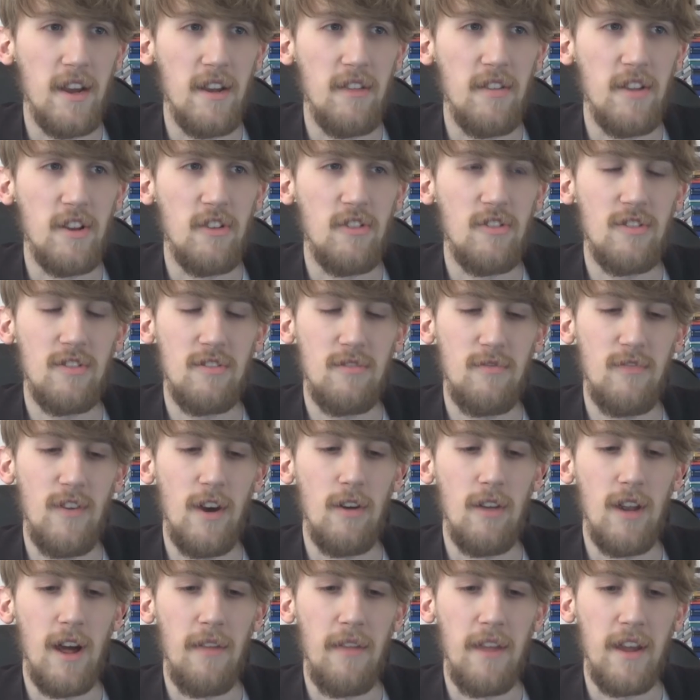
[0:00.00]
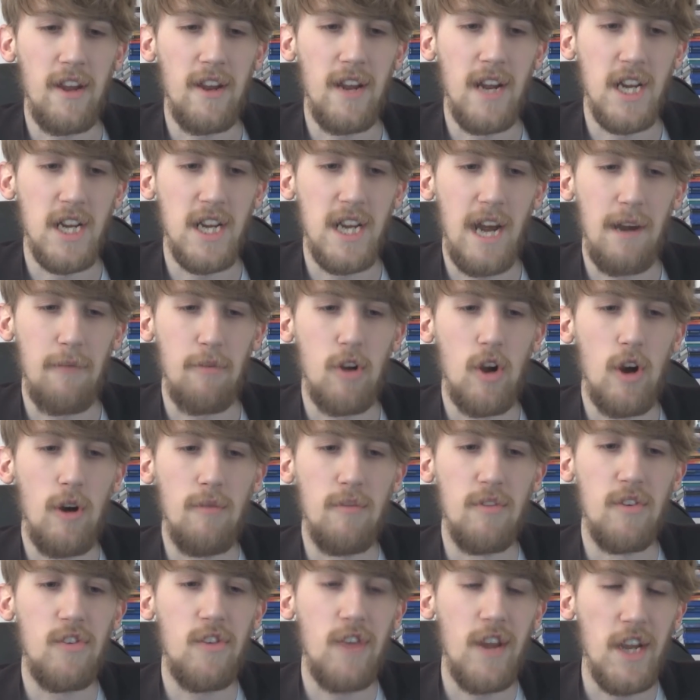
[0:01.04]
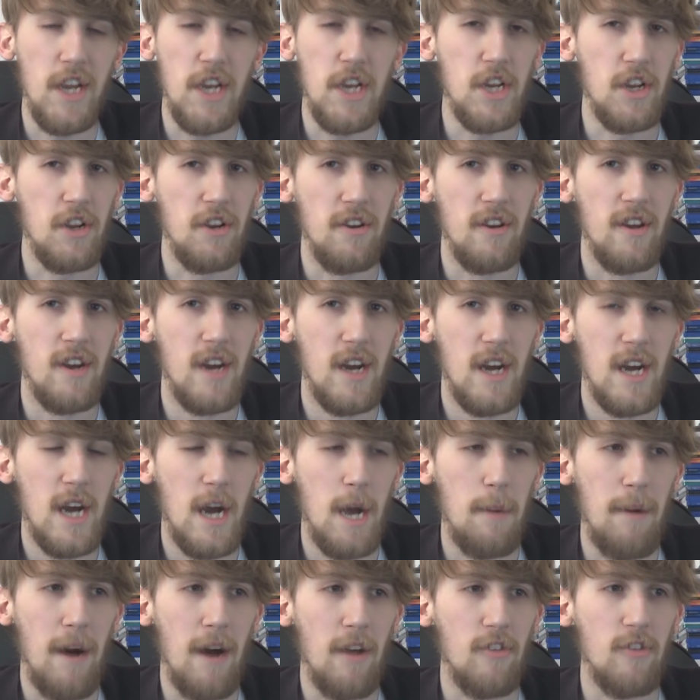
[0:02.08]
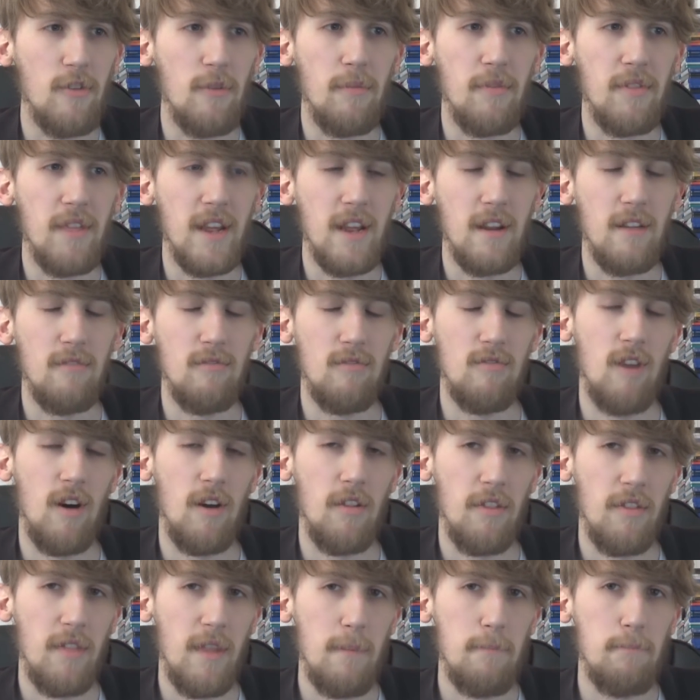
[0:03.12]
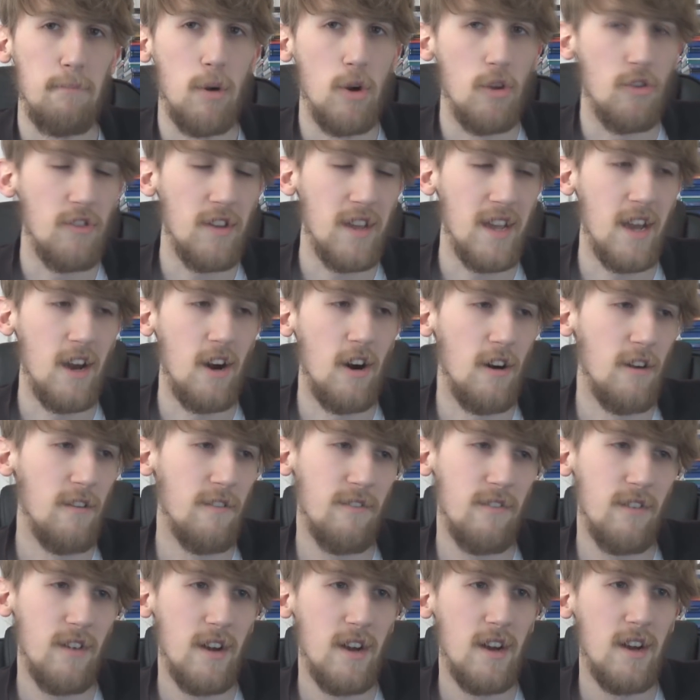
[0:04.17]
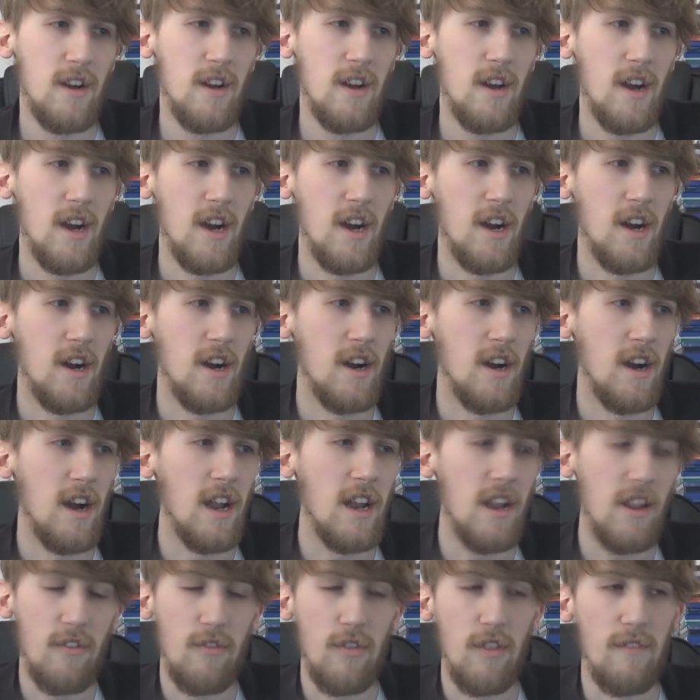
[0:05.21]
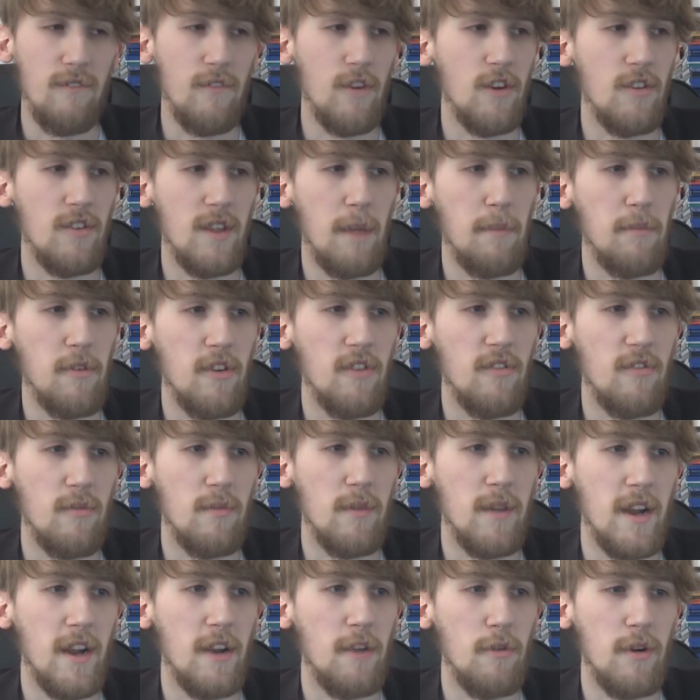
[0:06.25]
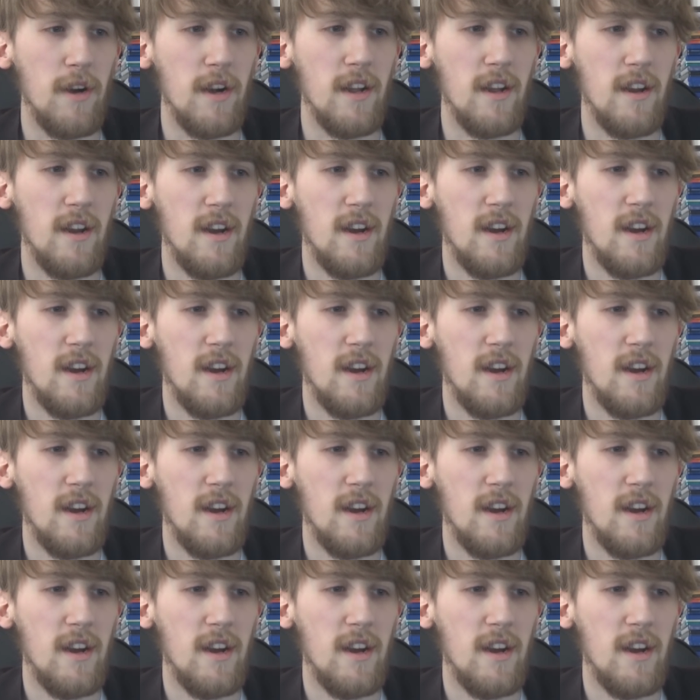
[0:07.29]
it, and they just felt like they could actually have a conversation about something rather than putting it off, at least for the first episode for me anyway.